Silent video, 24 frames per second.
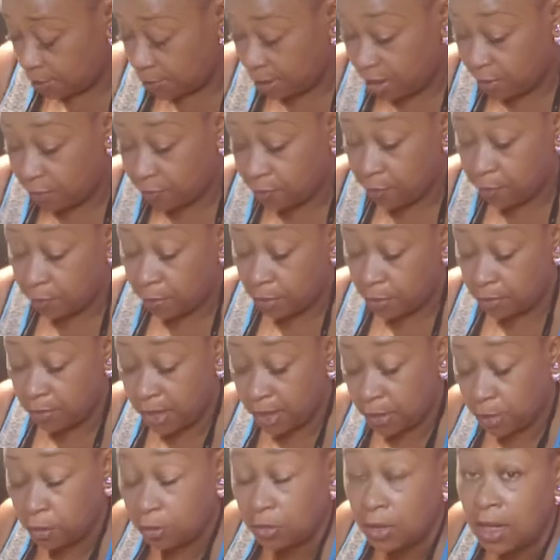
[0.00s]
that I made from
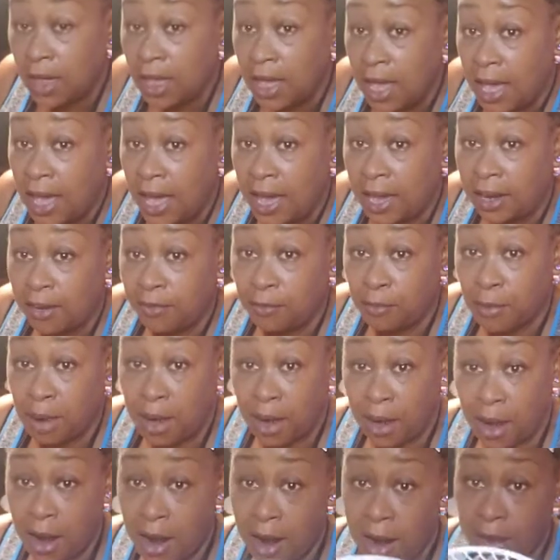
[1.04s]
tomatoes out of
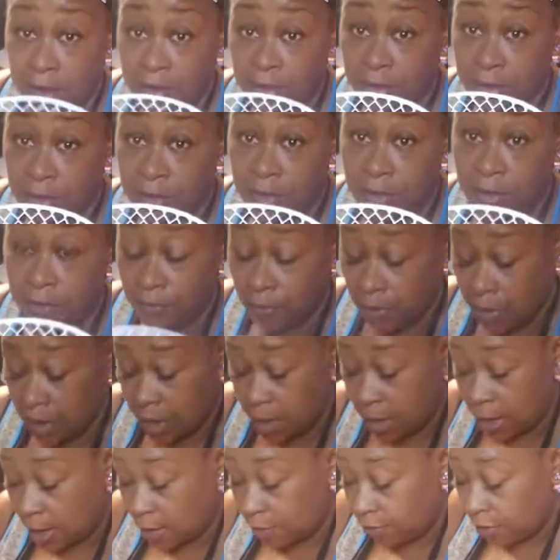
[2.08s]
my garden.
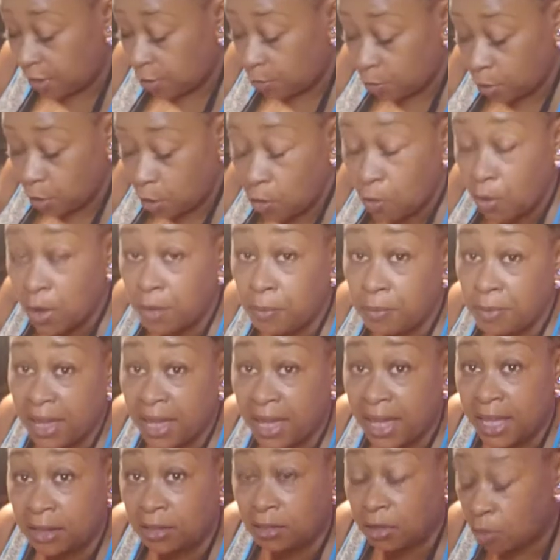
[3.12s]
And they were going
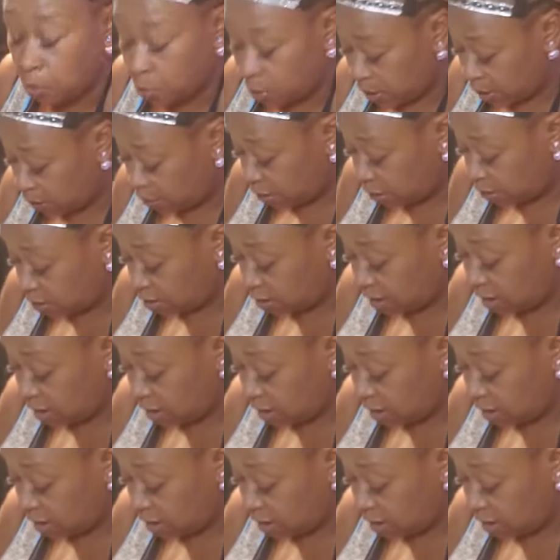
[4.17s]
bad, so what I